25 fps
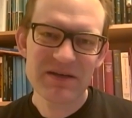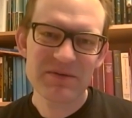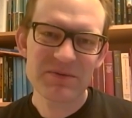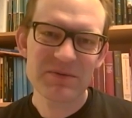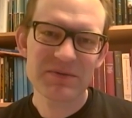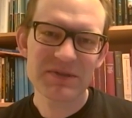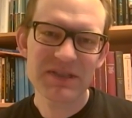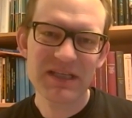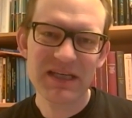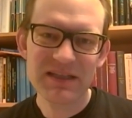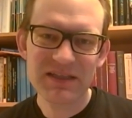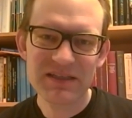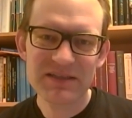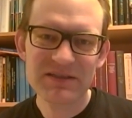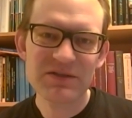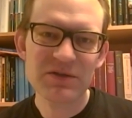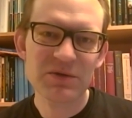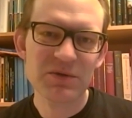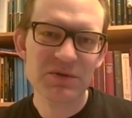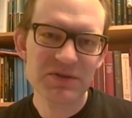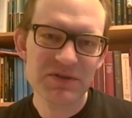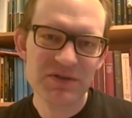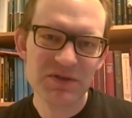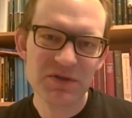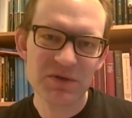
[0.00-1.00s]
But then there's
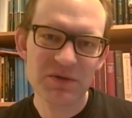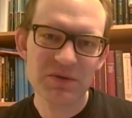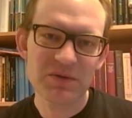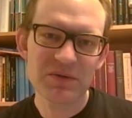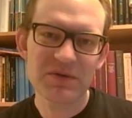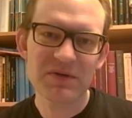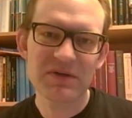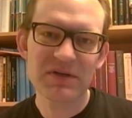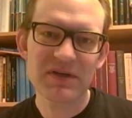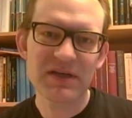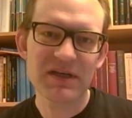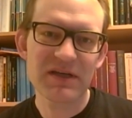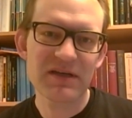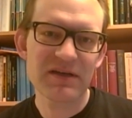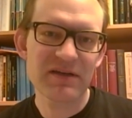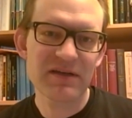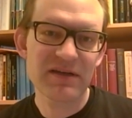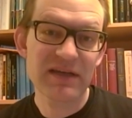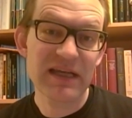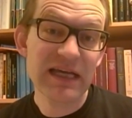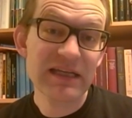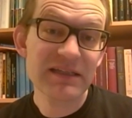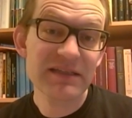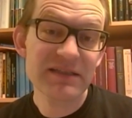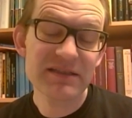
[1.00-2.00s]
also
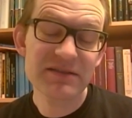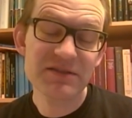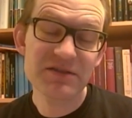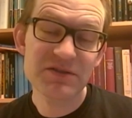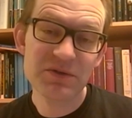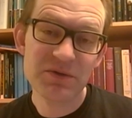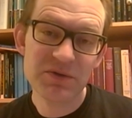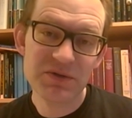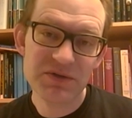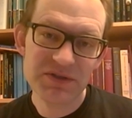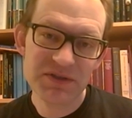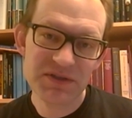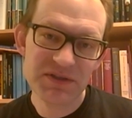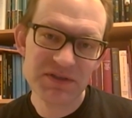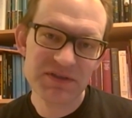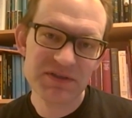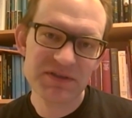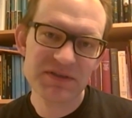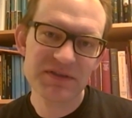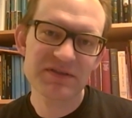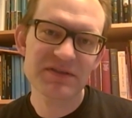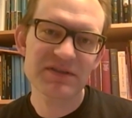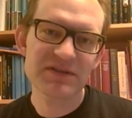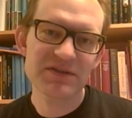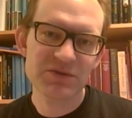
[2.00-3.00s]
Latin
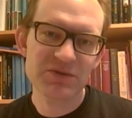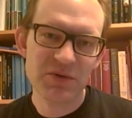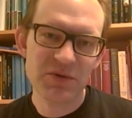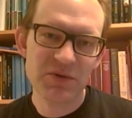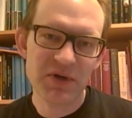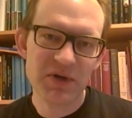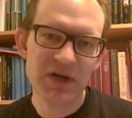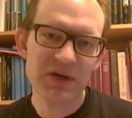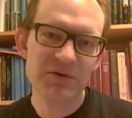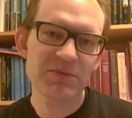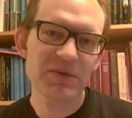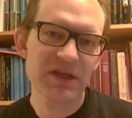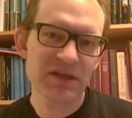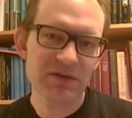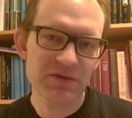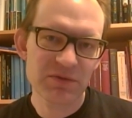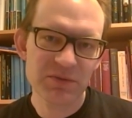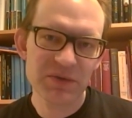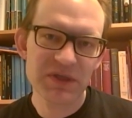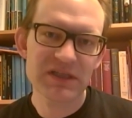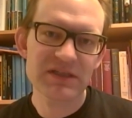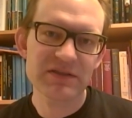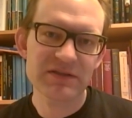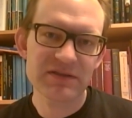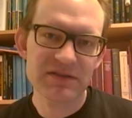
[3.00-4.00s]
sources describing
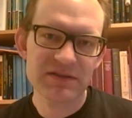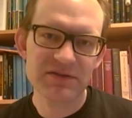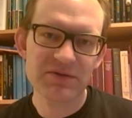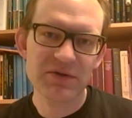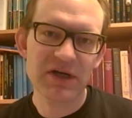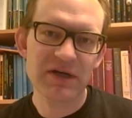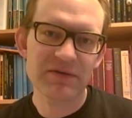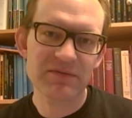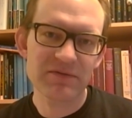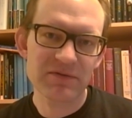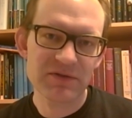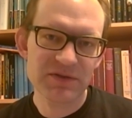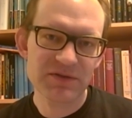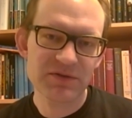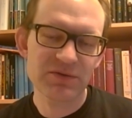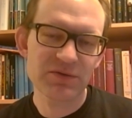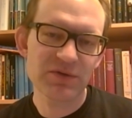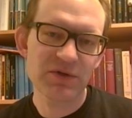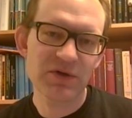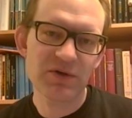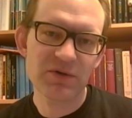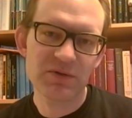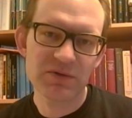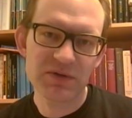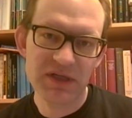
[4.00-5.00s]
Norwegians' travels to the
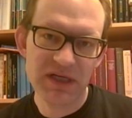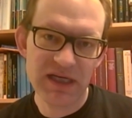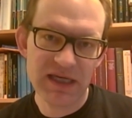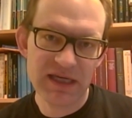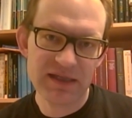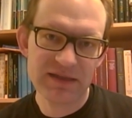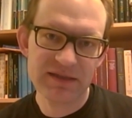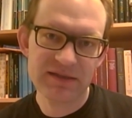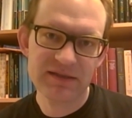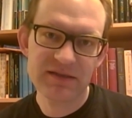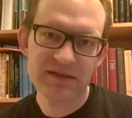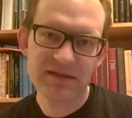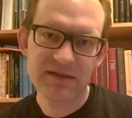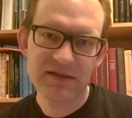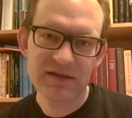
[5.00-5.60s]
Holy Land.